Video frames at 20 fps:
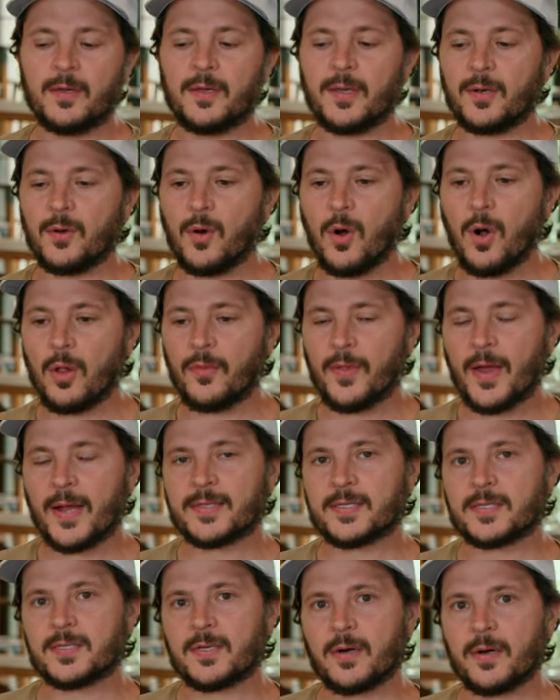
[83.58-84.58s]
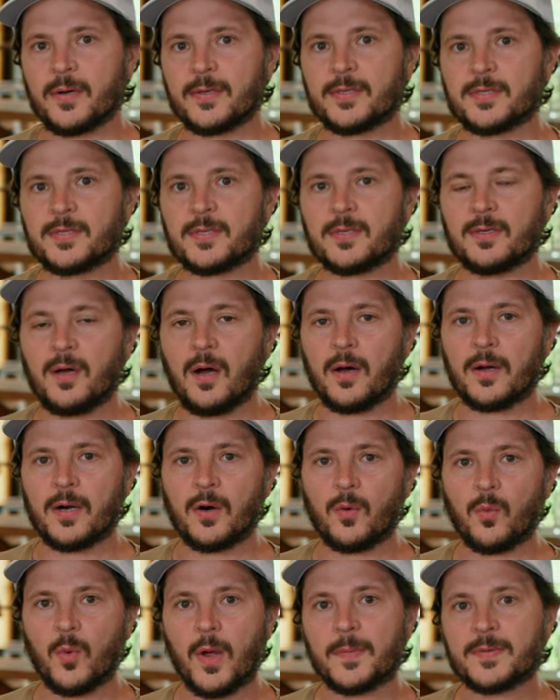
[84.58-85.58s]
And all that starts on
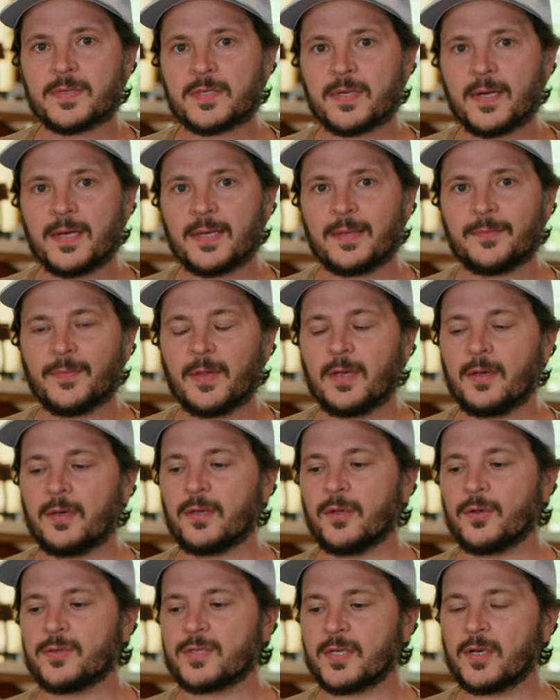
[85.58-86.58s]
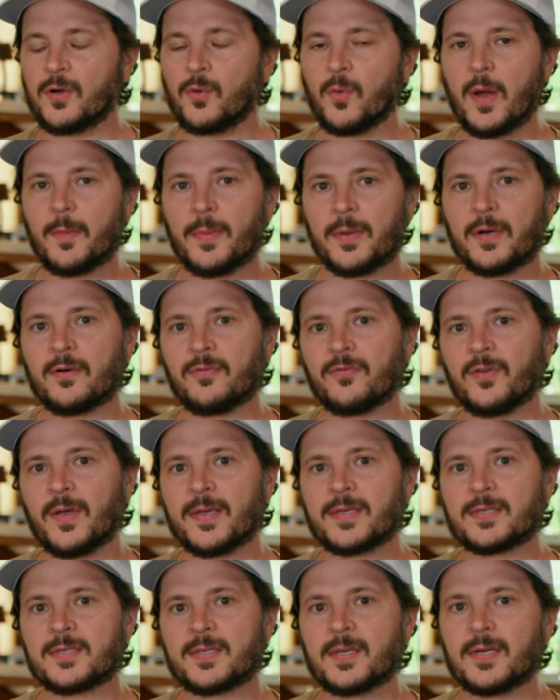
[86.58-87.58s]
our website using a web
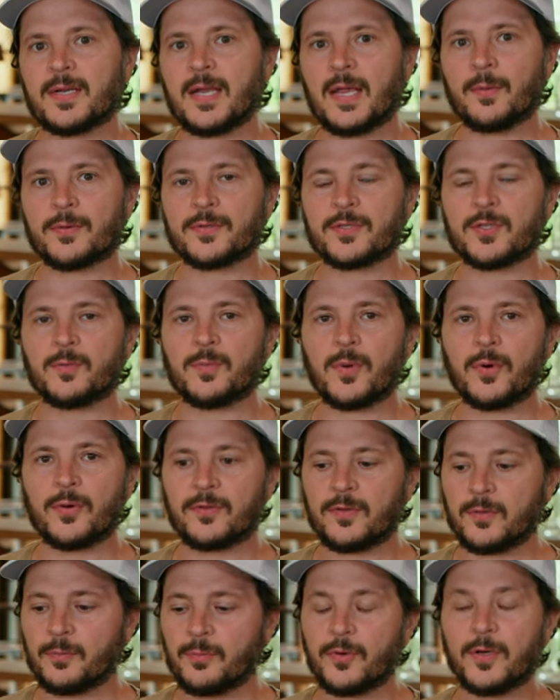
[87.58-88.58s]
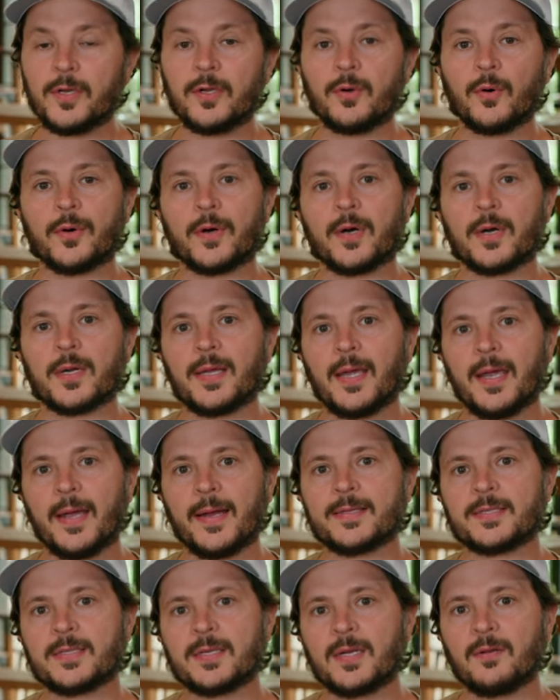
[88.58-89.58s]
interface that enables you both to pre-order
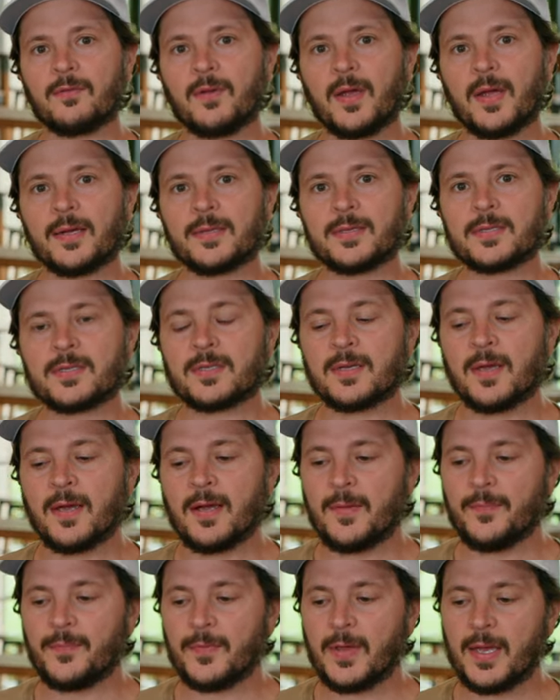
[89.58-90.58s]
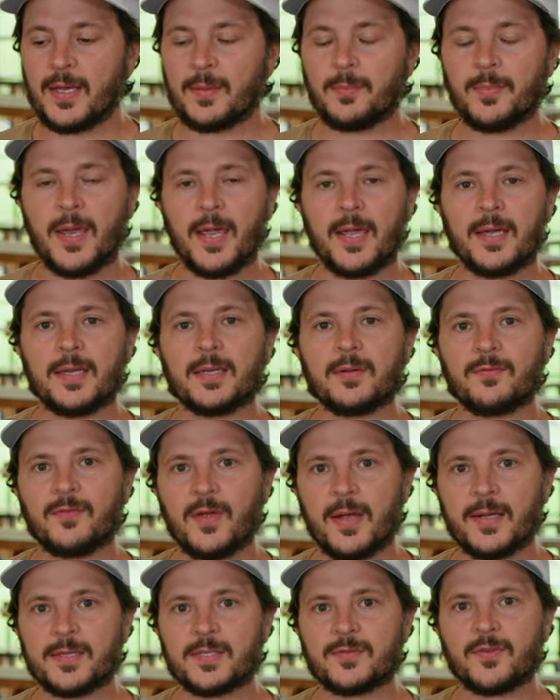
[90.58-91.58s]
cans in advance and pay in
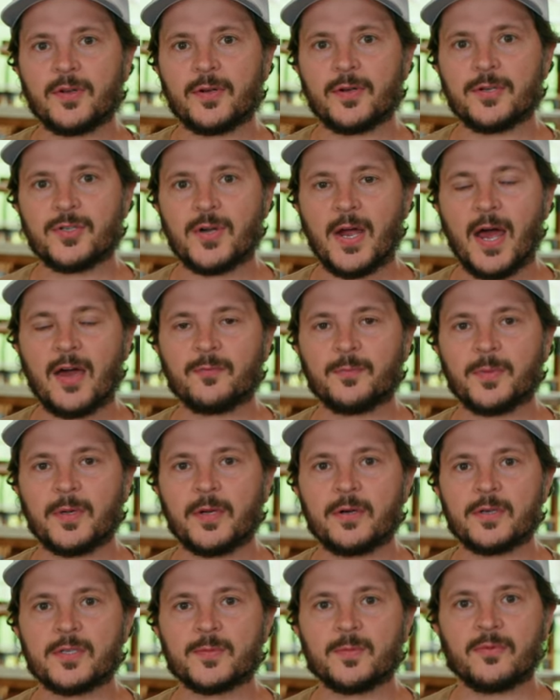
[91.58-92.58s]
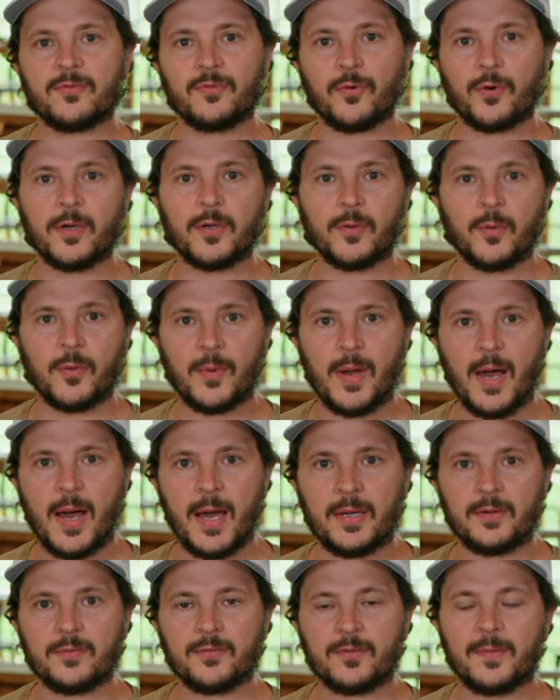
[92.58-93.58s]
advance for your draft beers before you
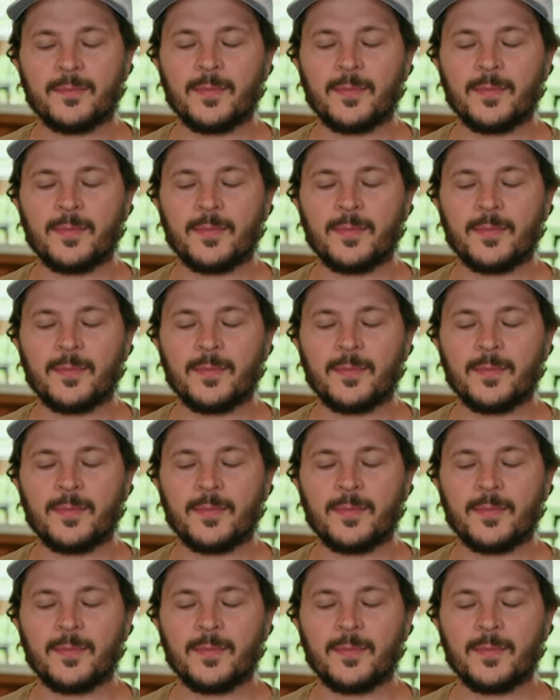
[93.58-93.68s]
arrive.